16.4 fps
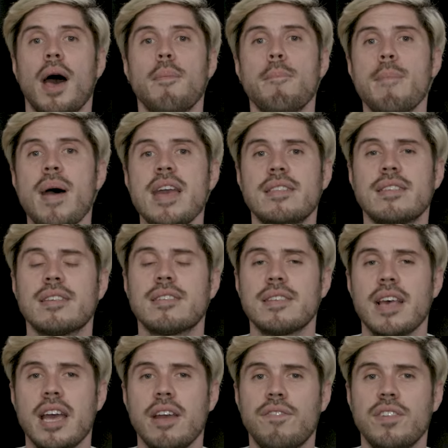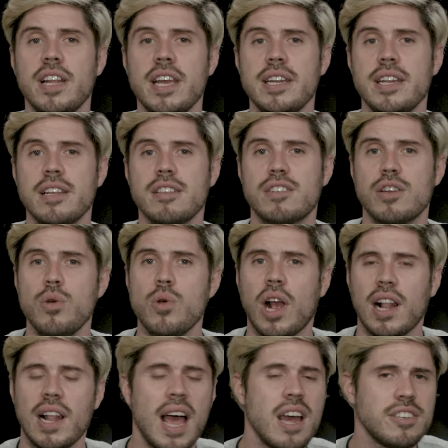and make the save, leading to
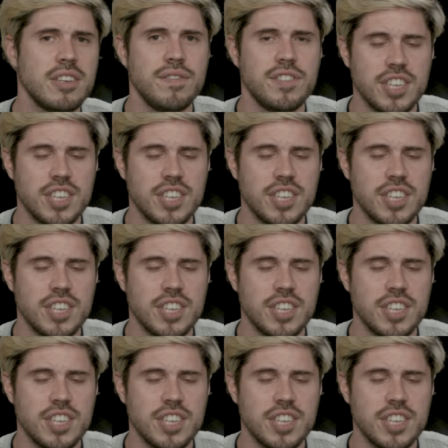Clash of